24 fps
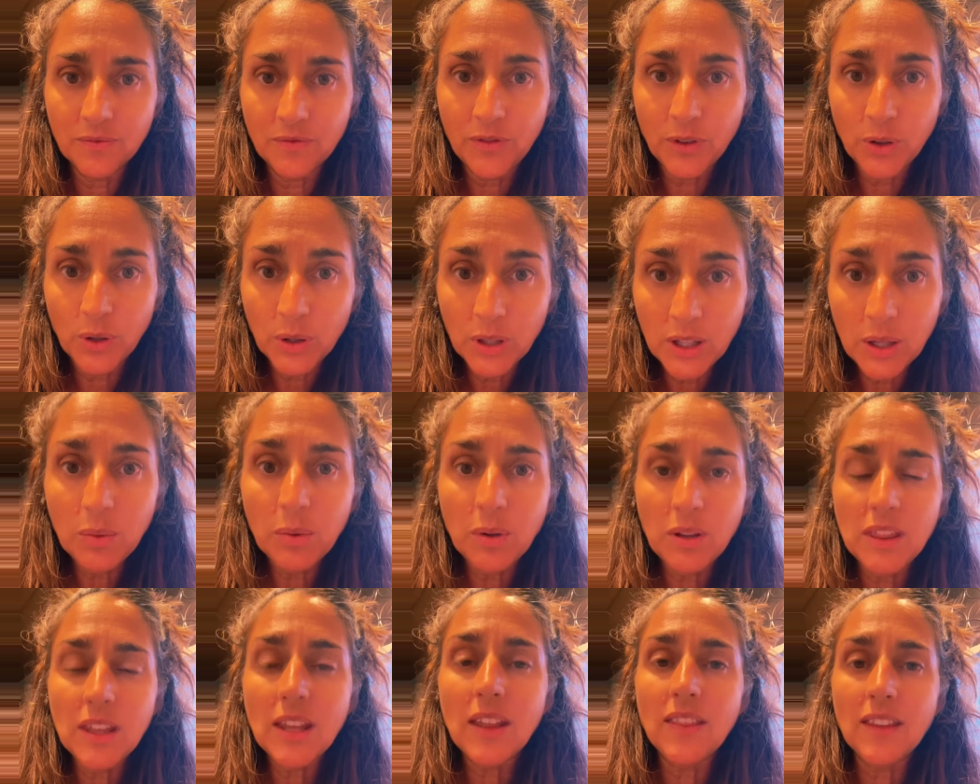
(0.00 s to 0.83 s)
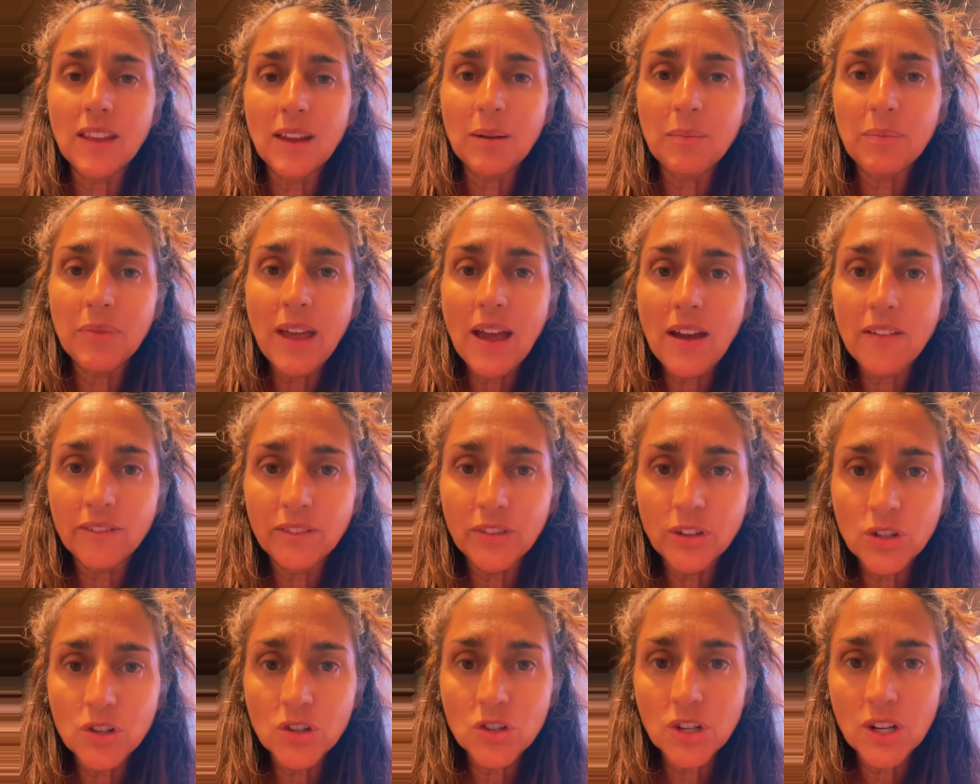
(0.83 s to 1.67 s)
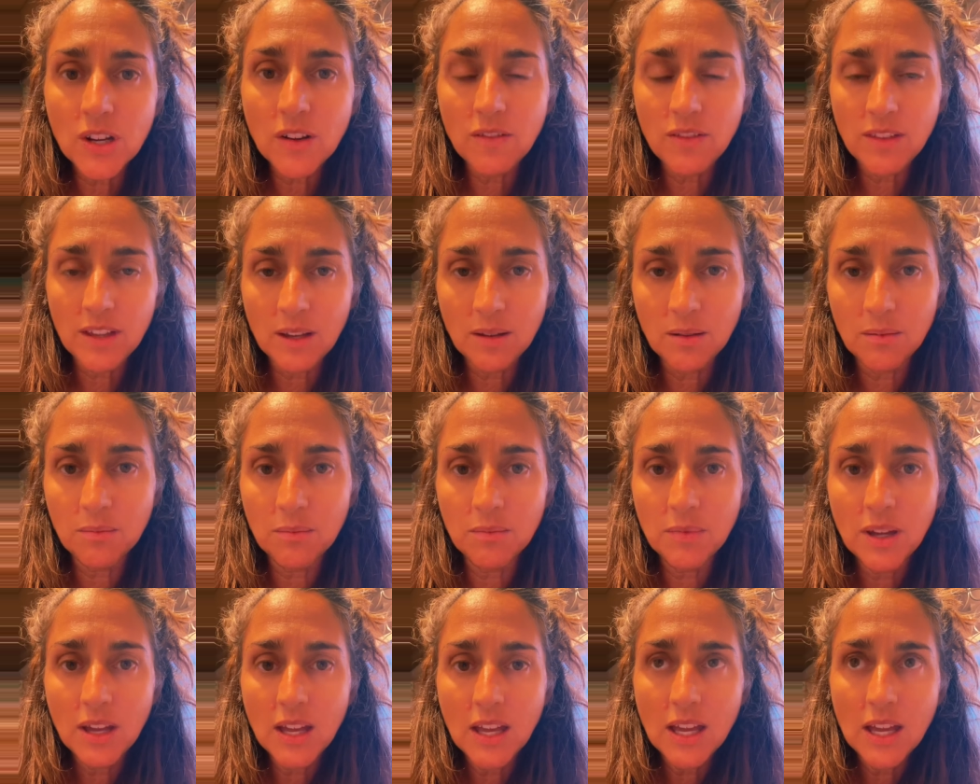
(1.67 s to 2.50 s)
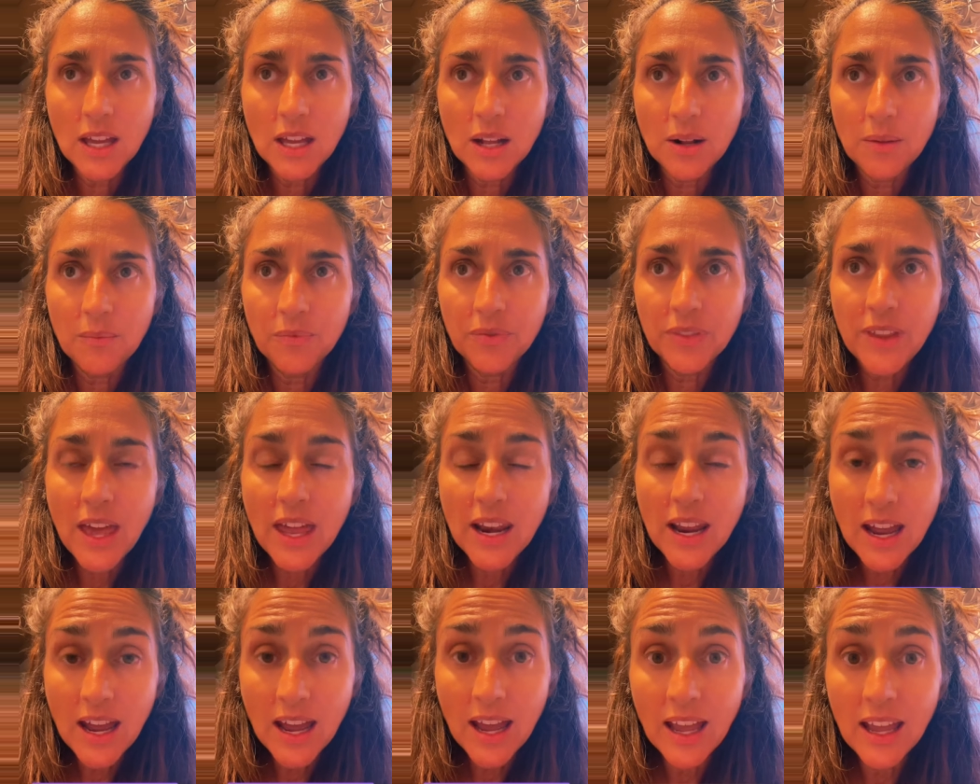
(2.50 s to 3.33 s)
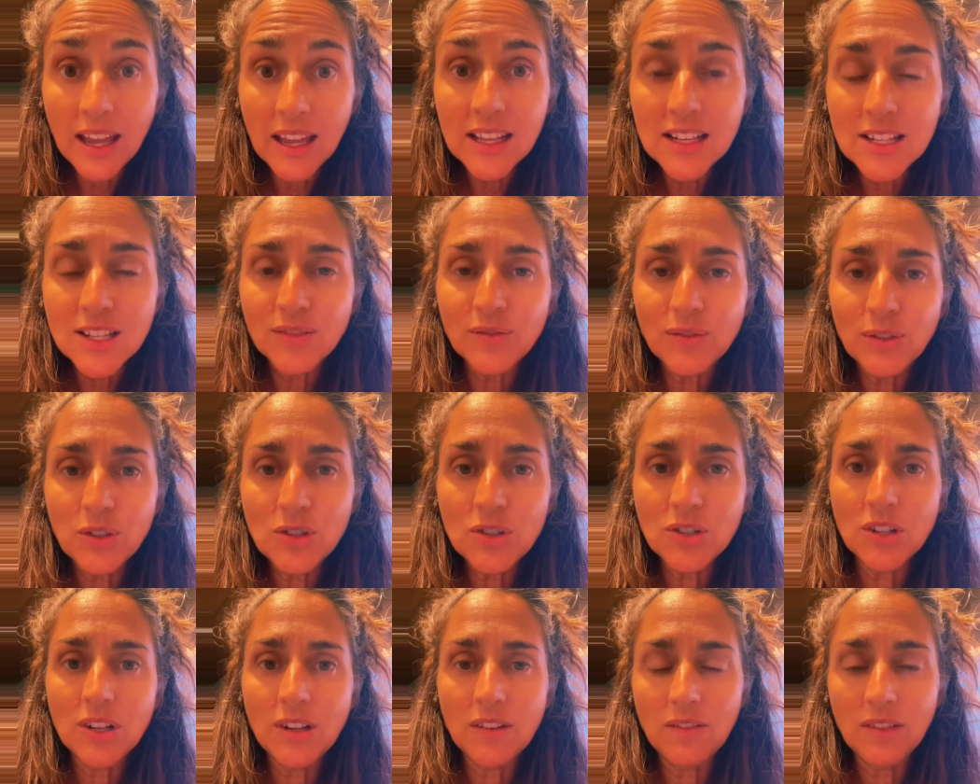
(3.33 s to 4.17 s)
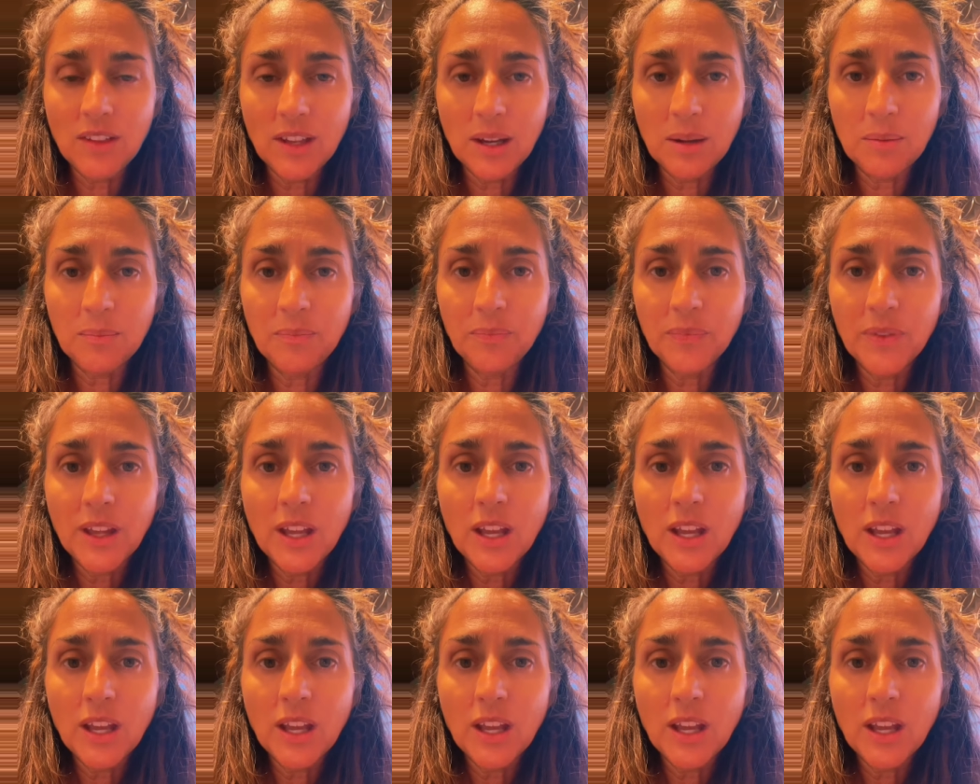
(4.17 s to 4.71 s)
fully within them, that version of them, that highest version of them,